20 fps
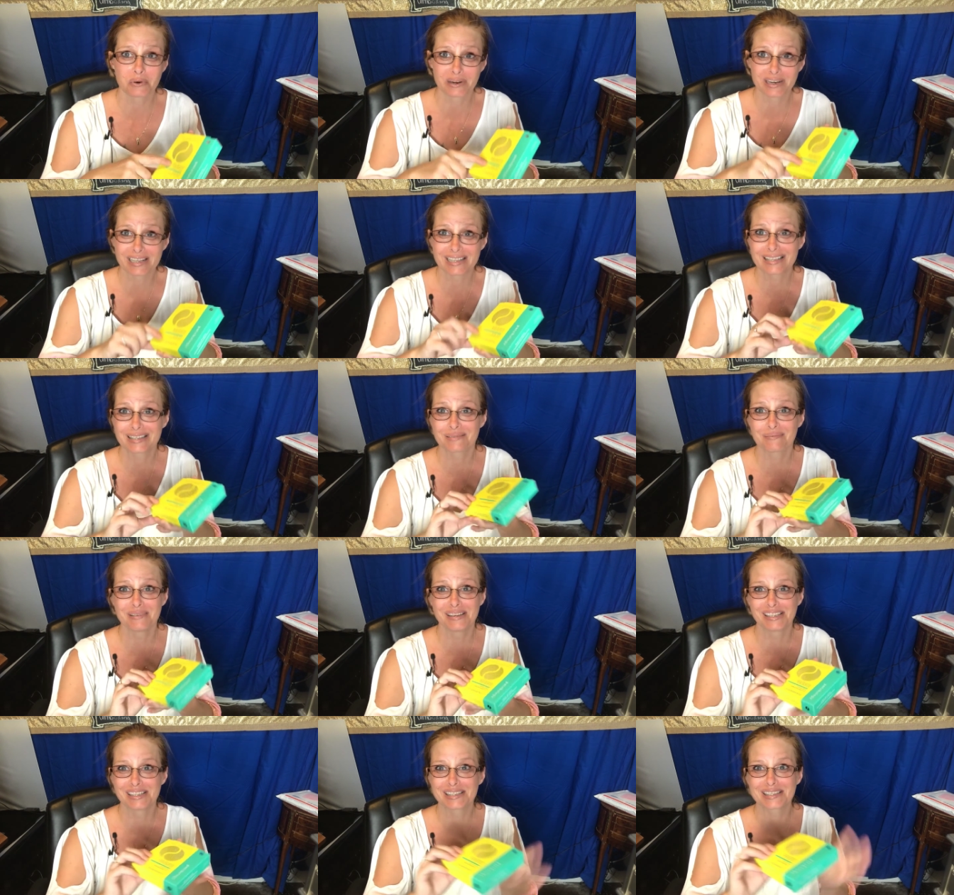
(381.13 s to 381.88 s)
more
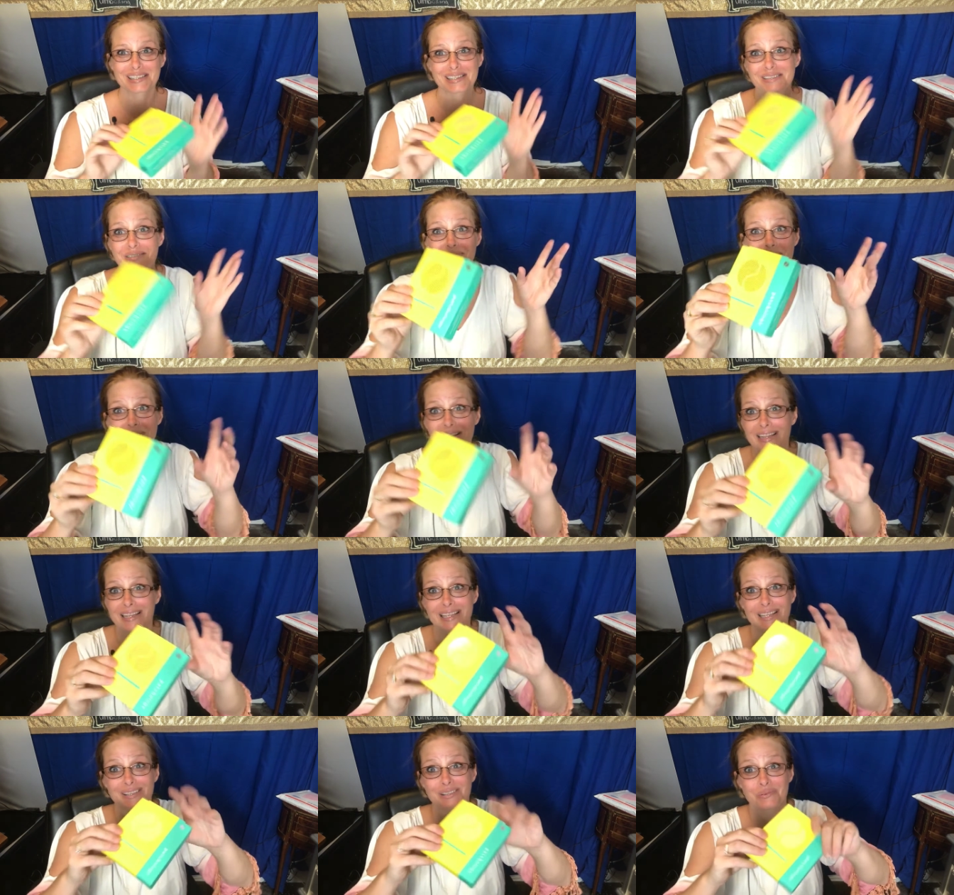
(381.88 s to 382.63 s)
expensive,
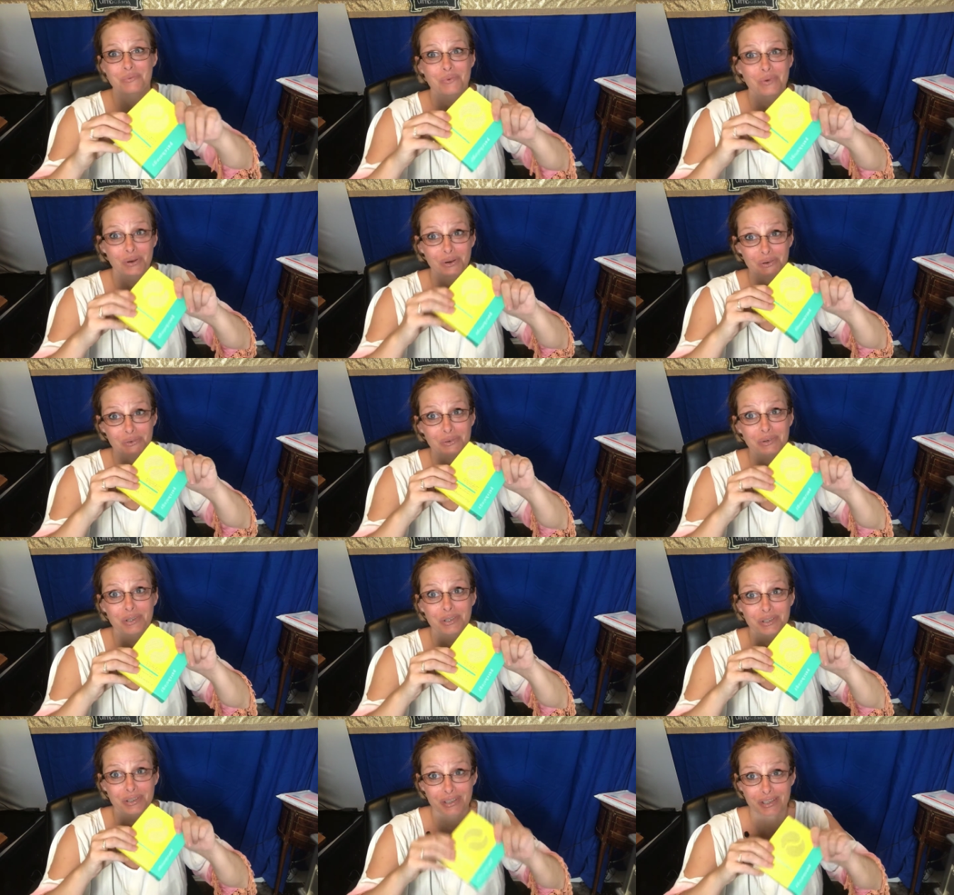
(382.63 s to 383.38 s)
and these work
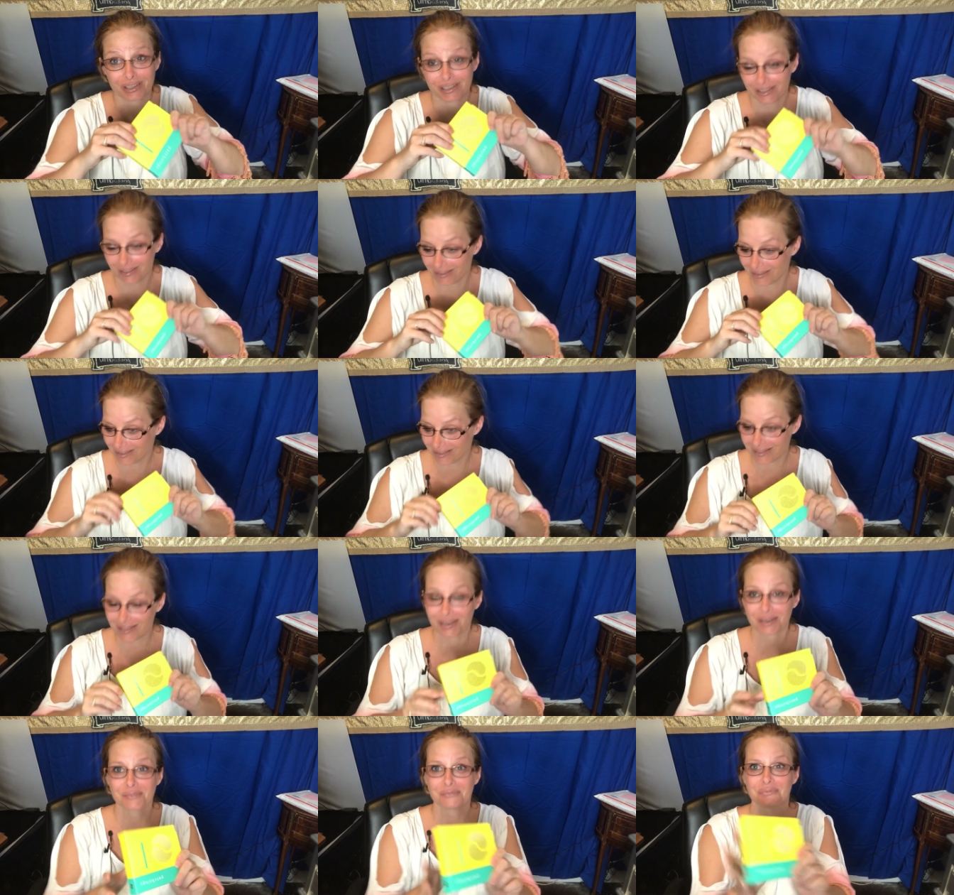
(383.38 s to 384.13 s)
really good.
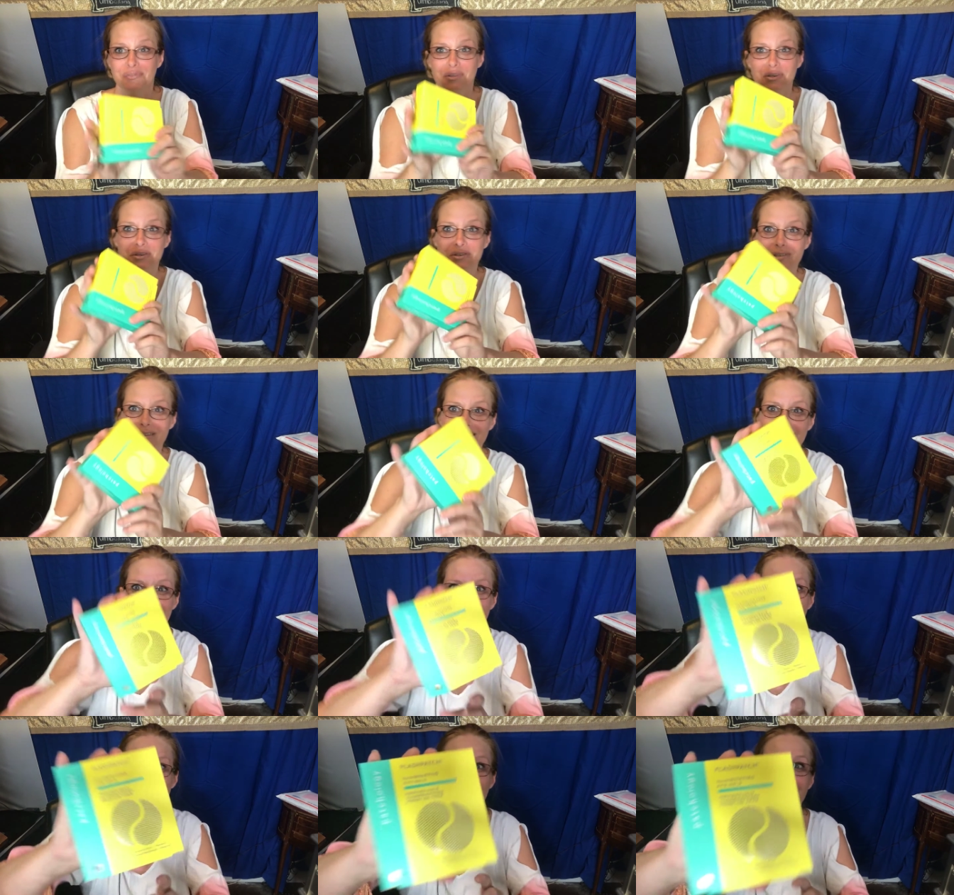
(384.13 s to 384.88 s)
So there's
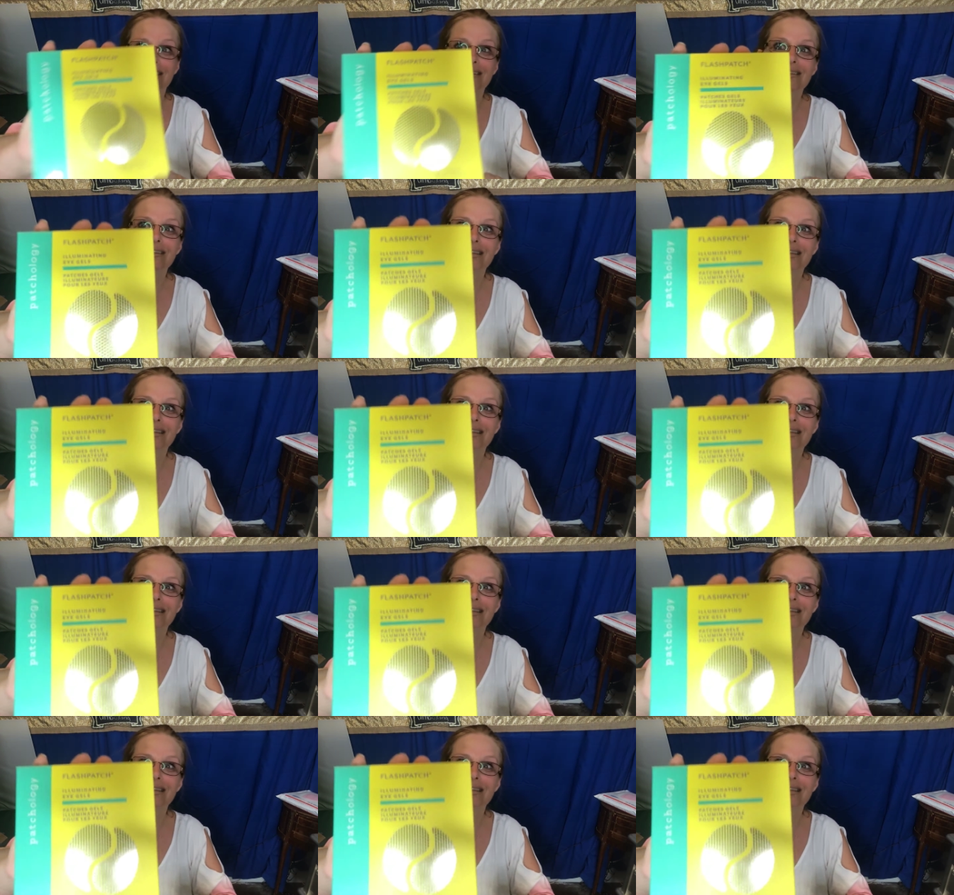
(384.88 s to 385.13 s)
these